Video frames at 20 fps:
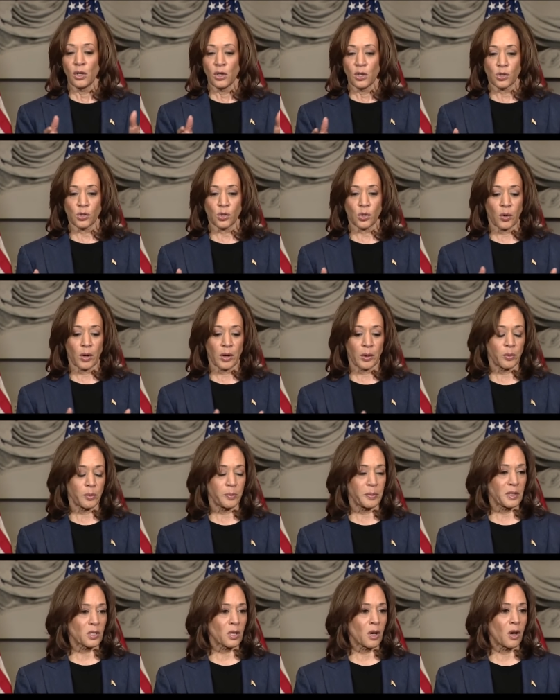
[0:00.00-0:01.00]
So I will
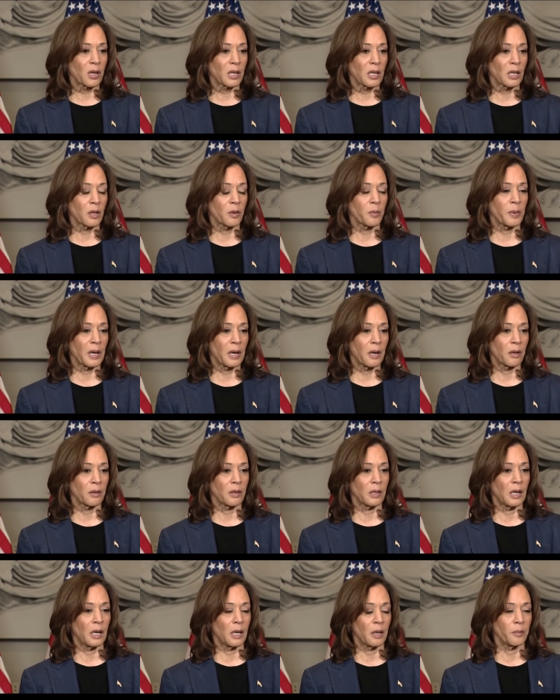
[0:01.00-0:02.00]
be talking
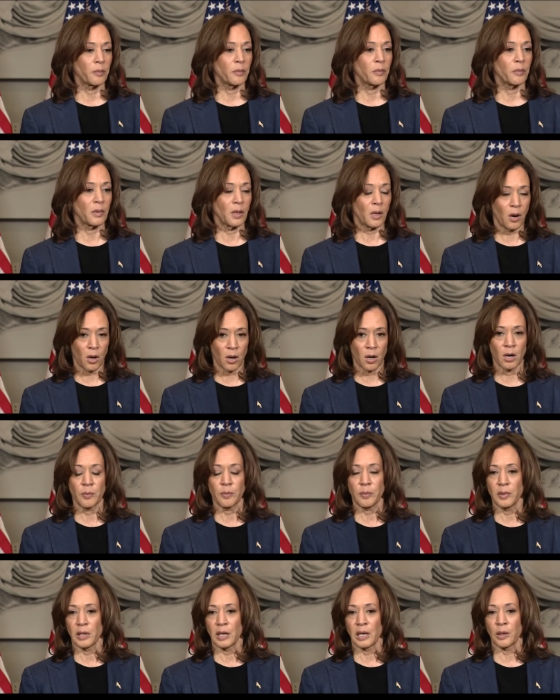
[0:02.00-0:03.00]
about um, the
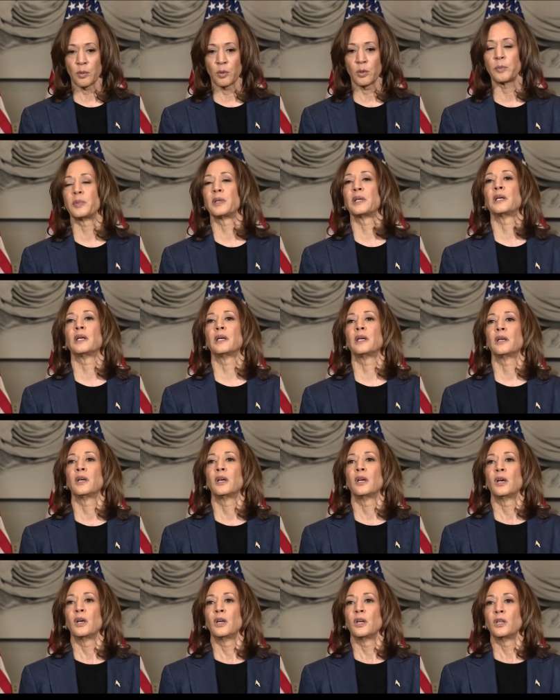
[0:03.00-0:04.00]
harm. I will be
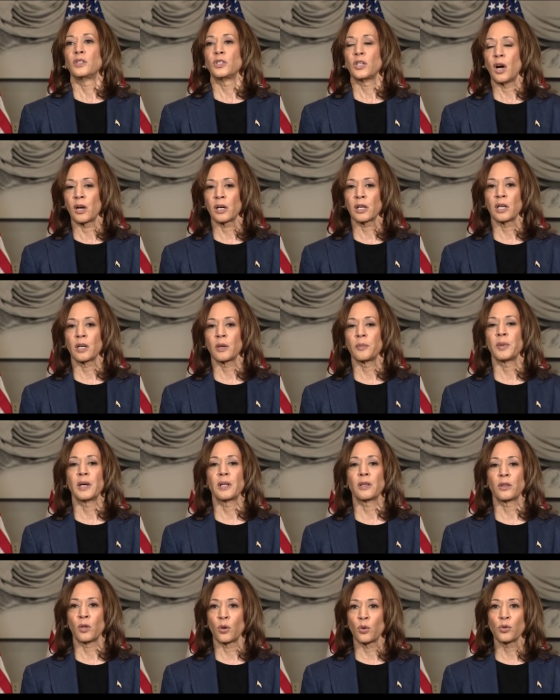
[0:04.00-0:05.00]
talking
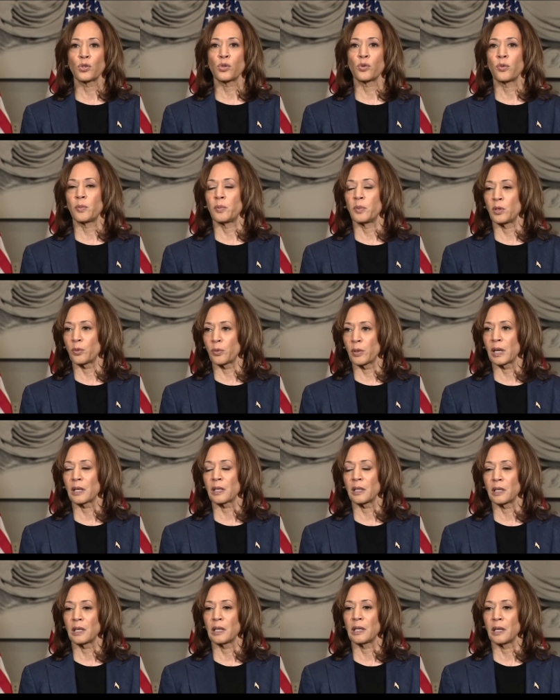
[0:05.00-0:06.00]
about those who have been
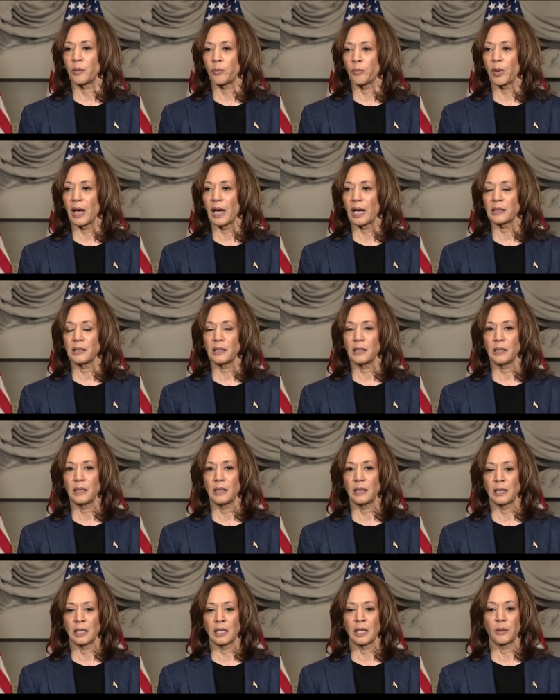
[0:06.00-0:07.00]
directly impacted,
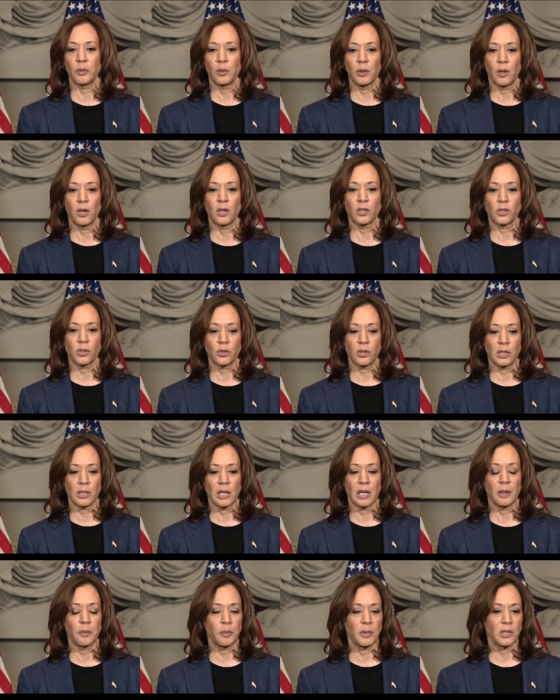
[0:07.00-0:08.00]
and I will also
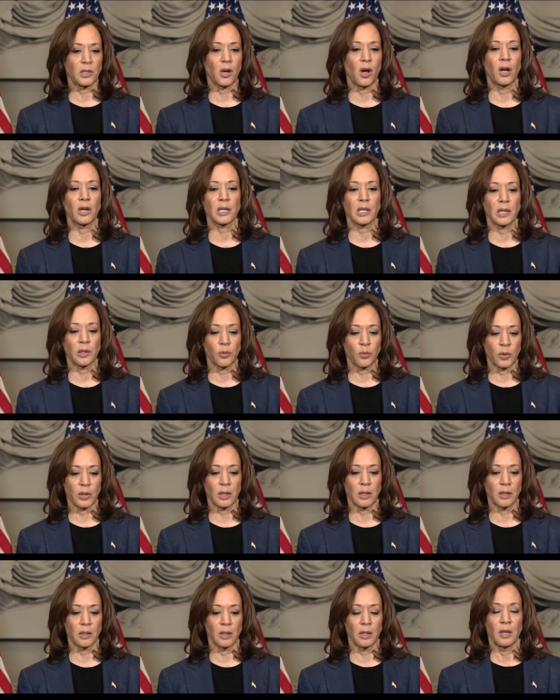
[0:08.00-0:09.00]
tonight be talking
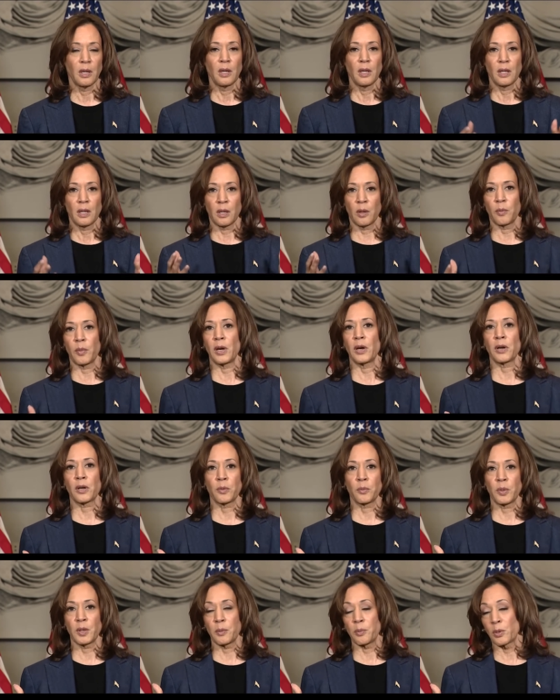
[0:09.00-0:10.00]
with the
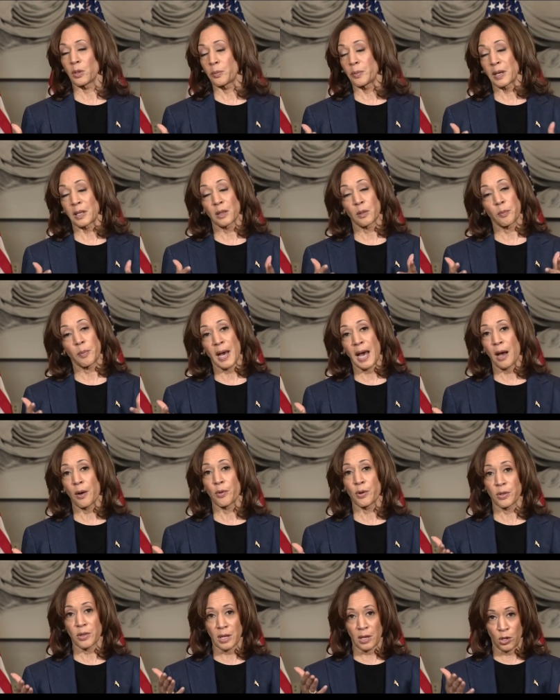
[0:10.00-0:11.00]
American people about the
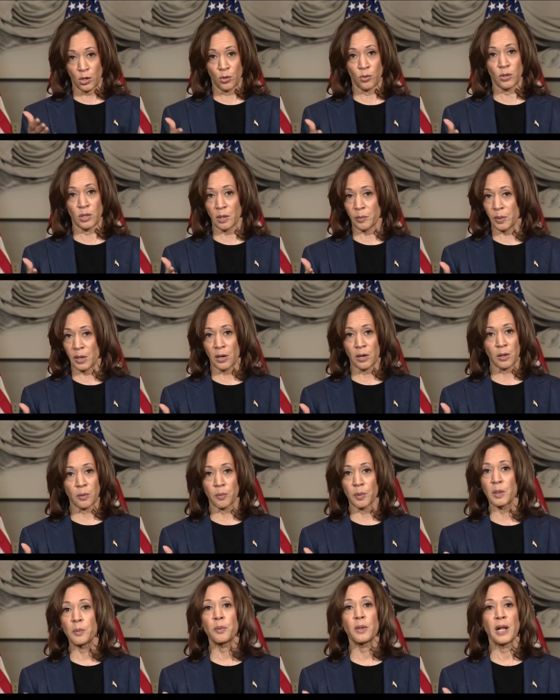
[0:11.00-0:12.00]
power that you, the American
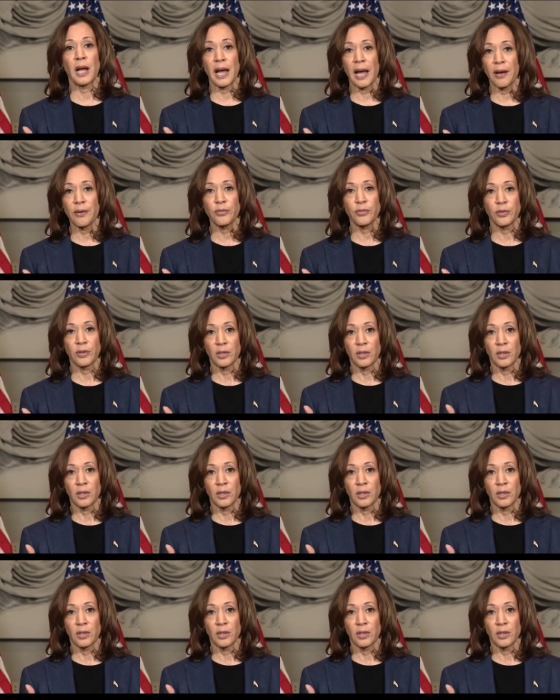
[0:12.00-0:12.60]
people, have